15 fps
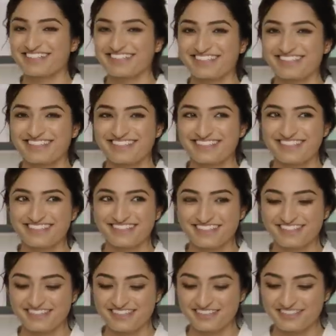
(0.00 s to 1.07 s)

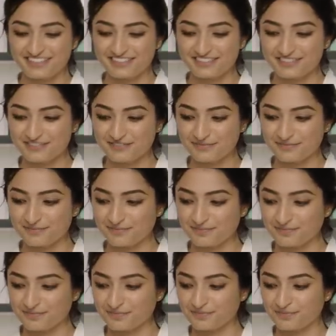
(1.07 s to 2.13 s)

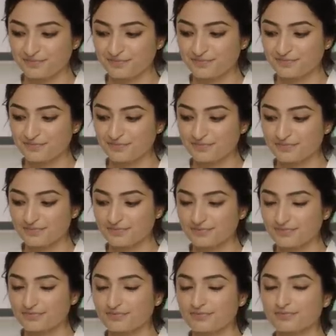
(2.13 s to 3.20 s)

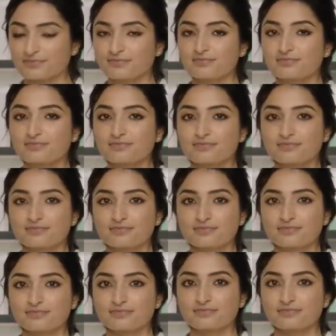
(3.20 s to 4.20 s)
This person isn't speaking.